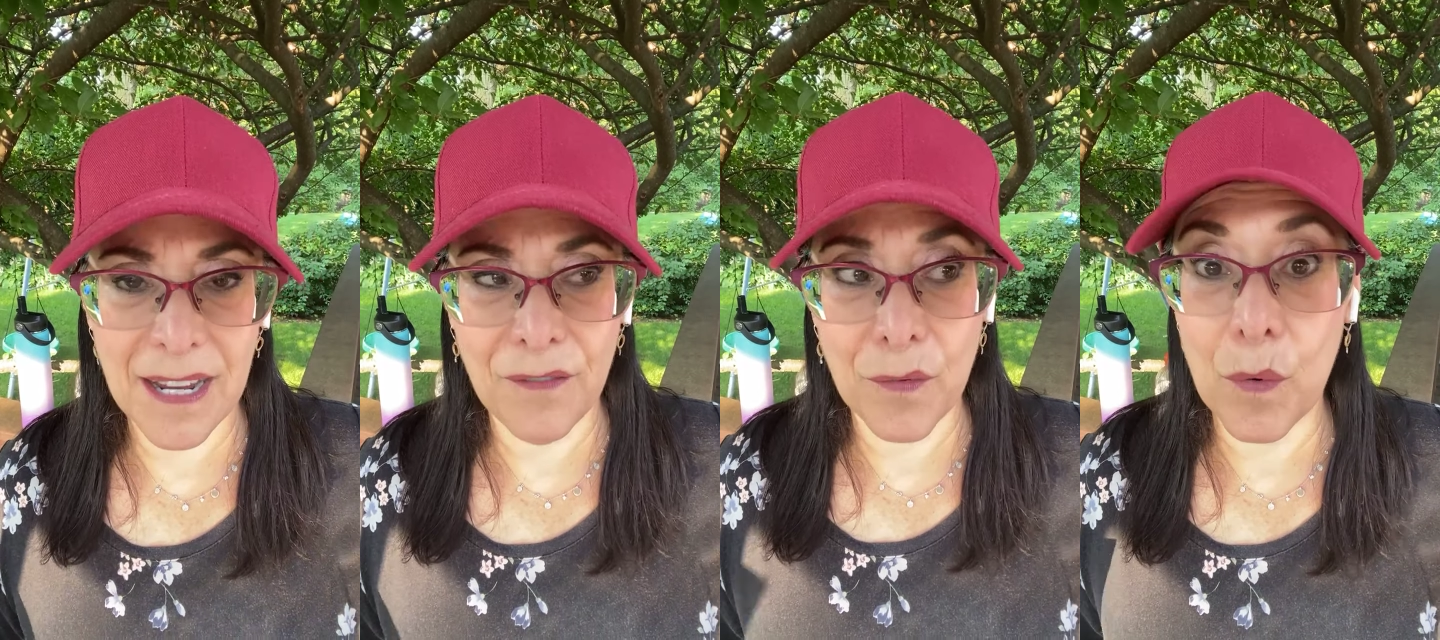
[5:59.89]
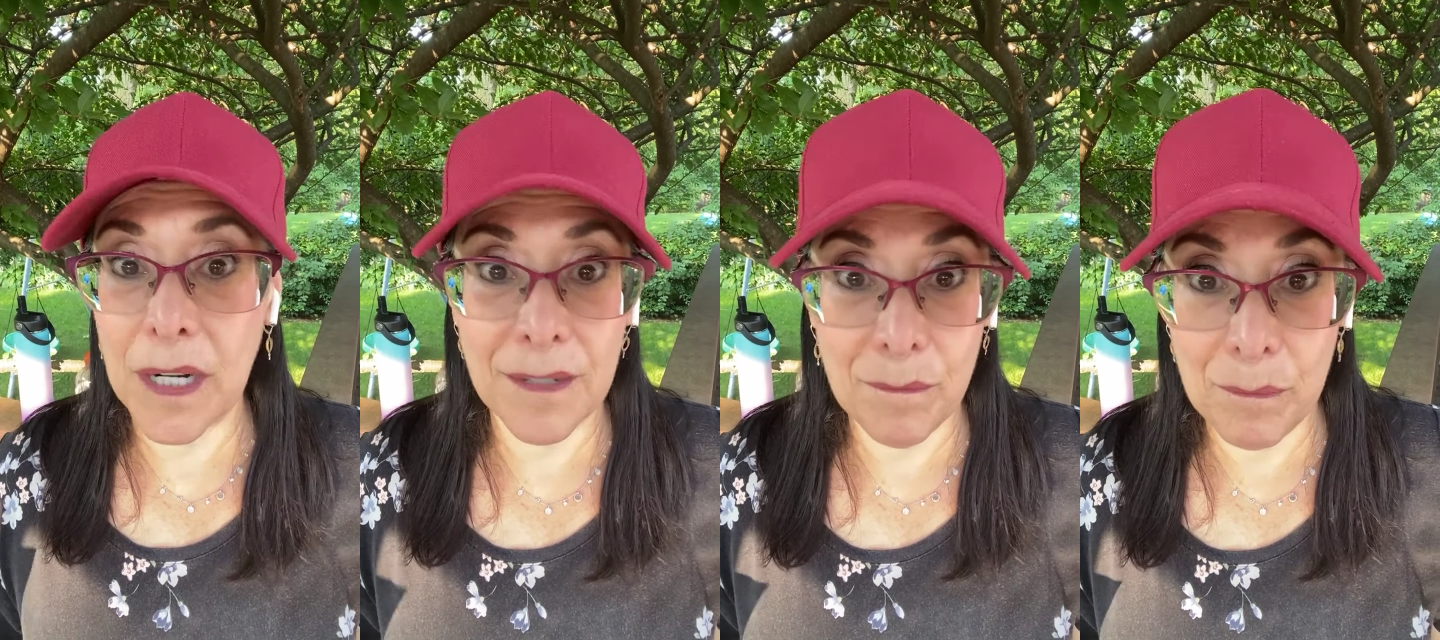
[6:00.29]
if you
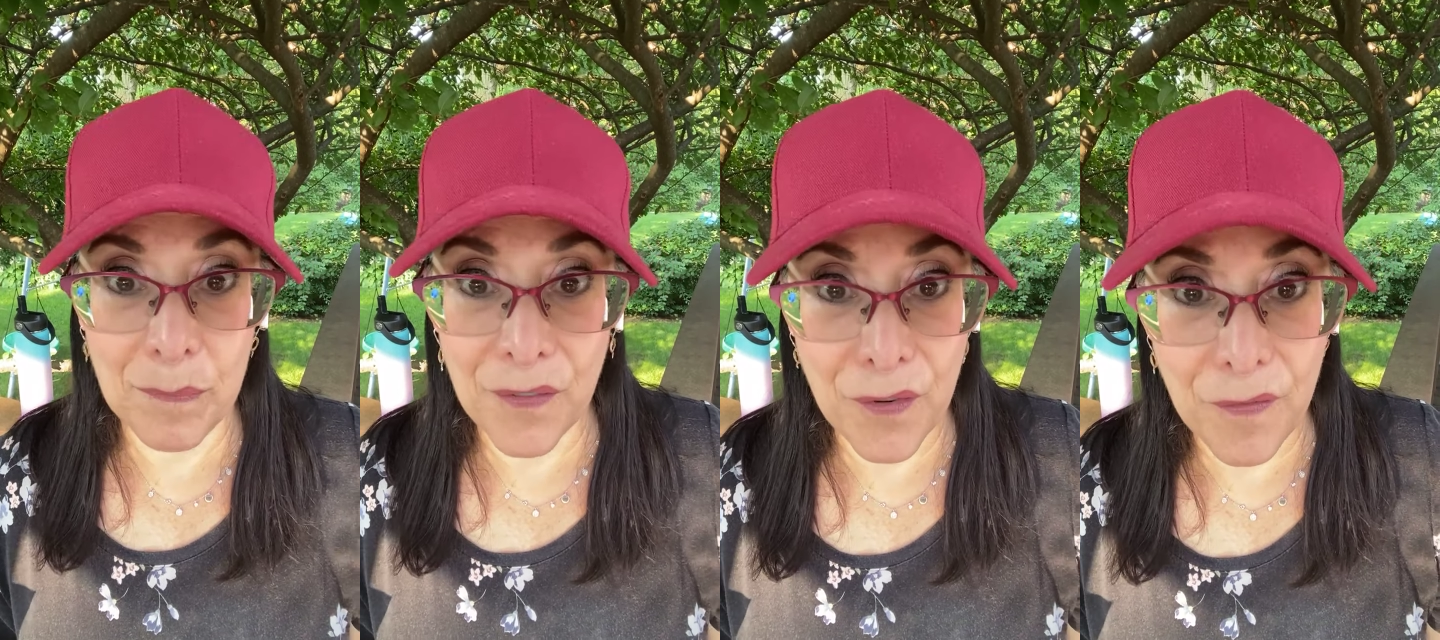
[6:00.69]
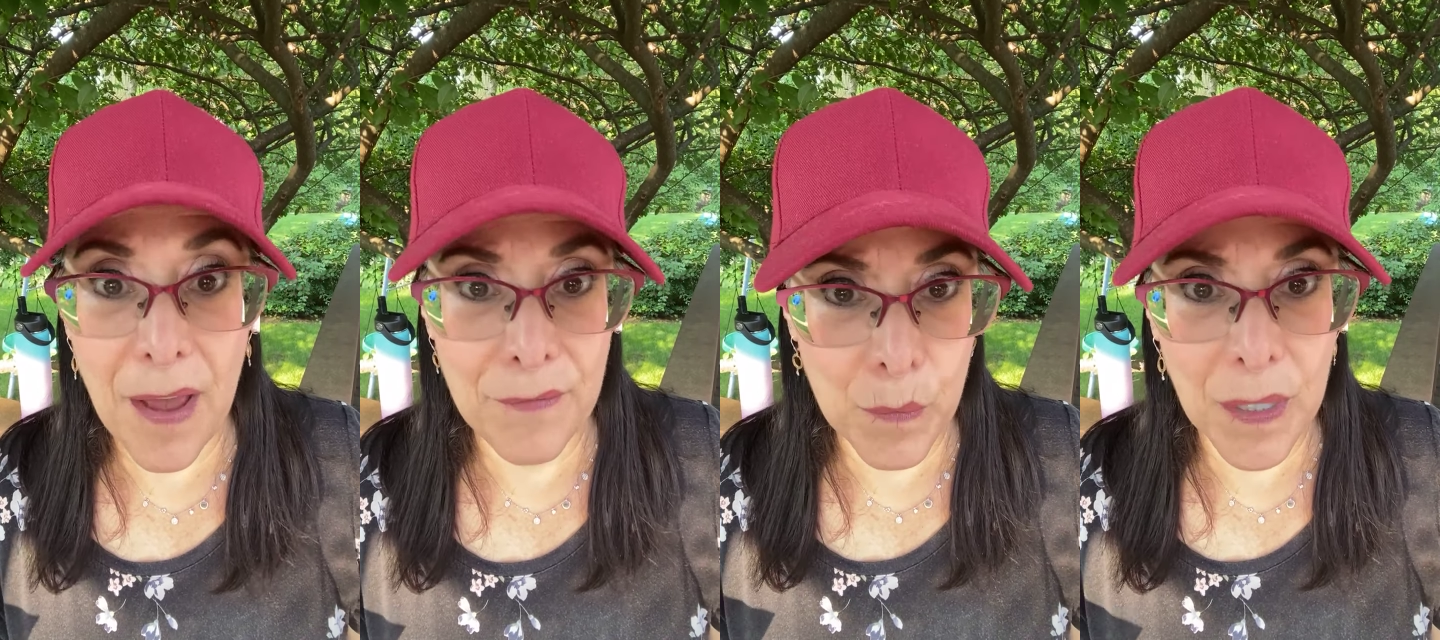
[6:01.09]
want to, if you're
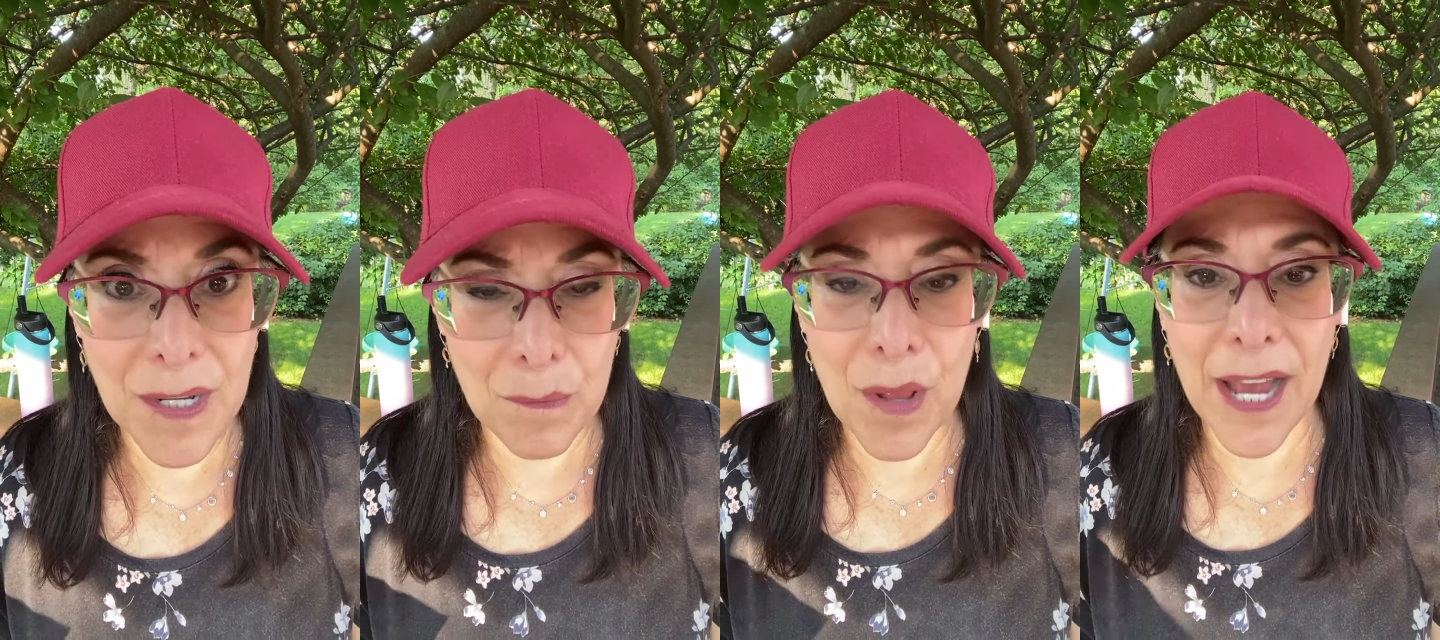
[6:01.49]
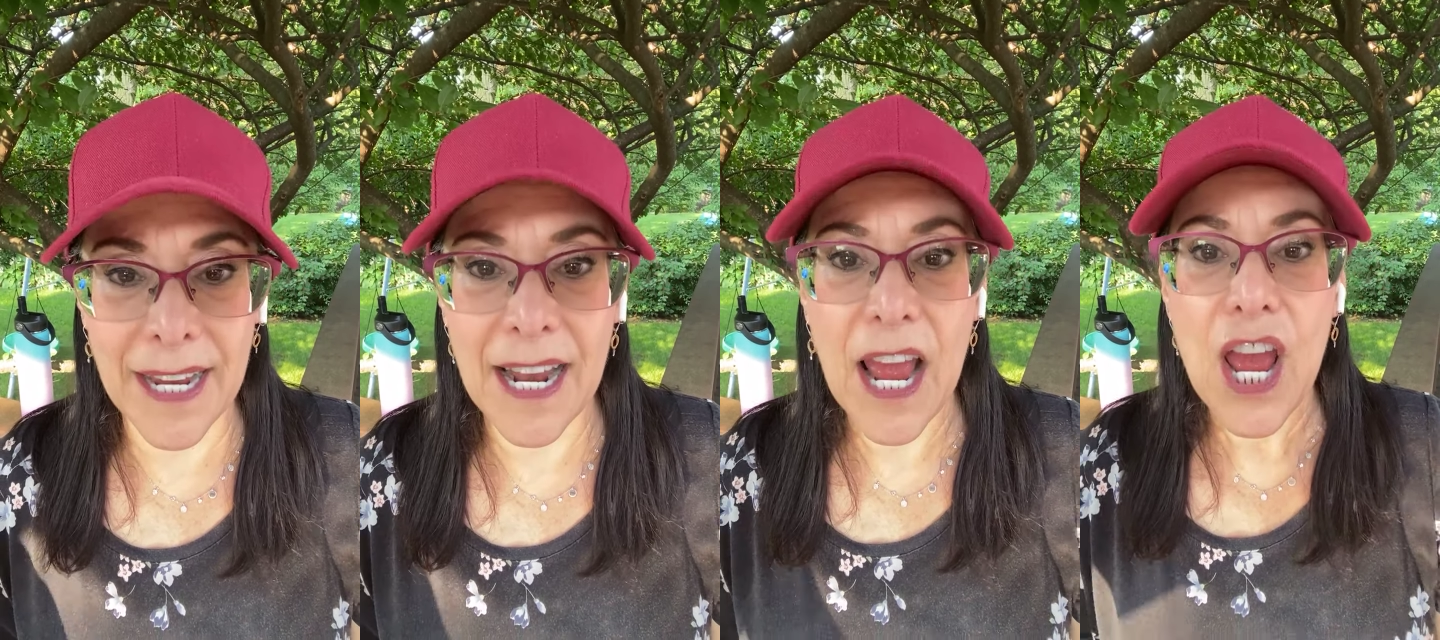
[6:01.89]
5-in-1 compliant.